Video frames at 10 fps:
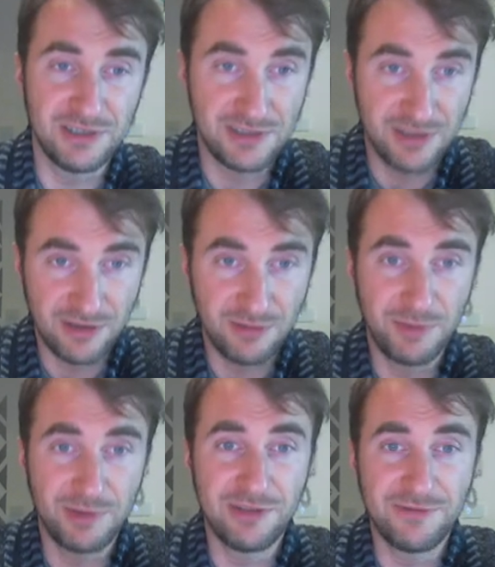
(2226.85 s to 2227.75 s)
Talk to me
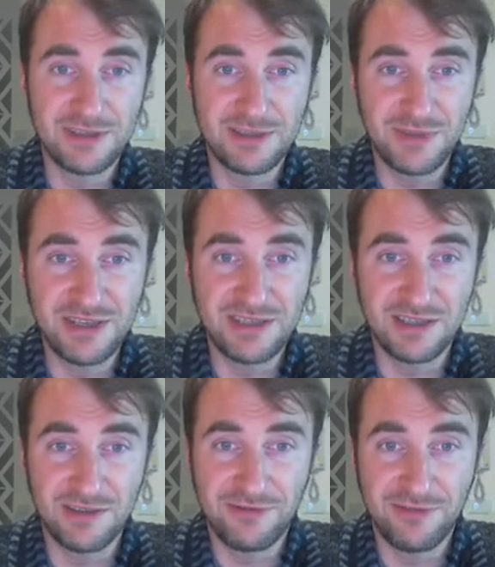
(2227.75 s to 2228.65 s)
about different
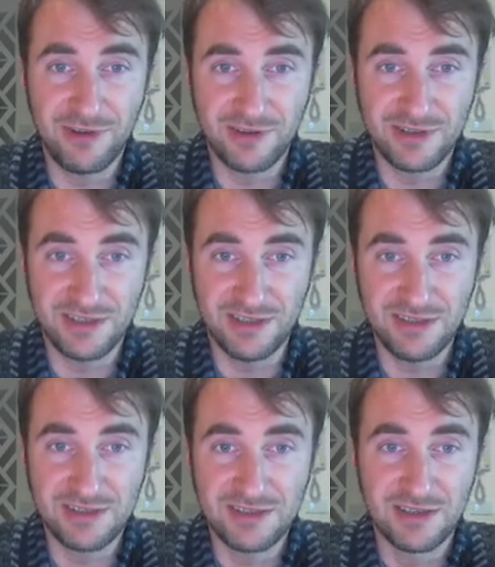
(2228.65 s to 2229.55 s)
species of
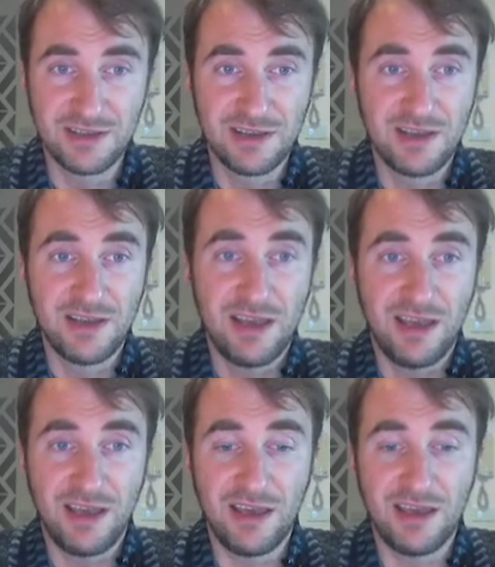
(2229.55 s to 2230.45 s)
foxes,
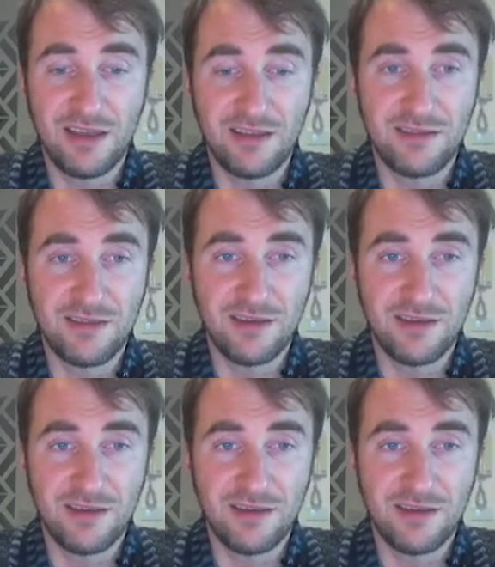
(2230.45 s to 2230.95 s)
and